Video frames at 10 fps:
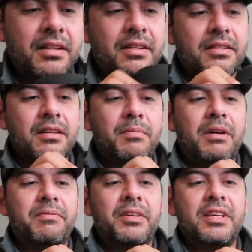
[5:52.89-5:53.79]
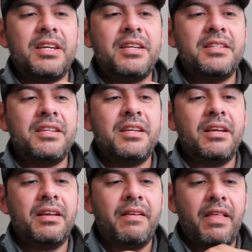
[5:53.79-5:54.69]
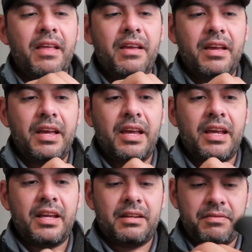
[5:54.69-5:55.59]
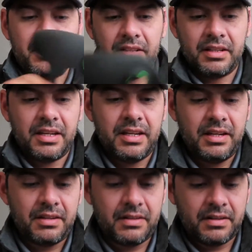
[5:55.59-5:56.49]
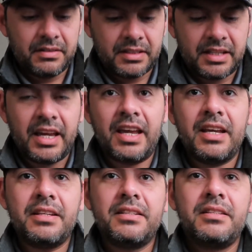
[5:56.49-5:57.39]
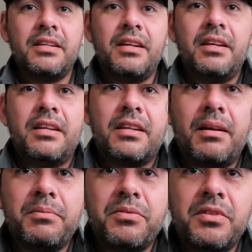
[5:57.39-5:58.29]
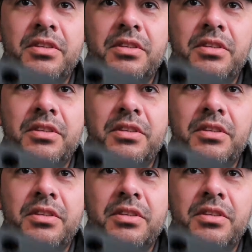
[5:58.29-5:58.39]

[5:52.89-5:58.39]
it does come off really easy. And if you look here on the case, it comes with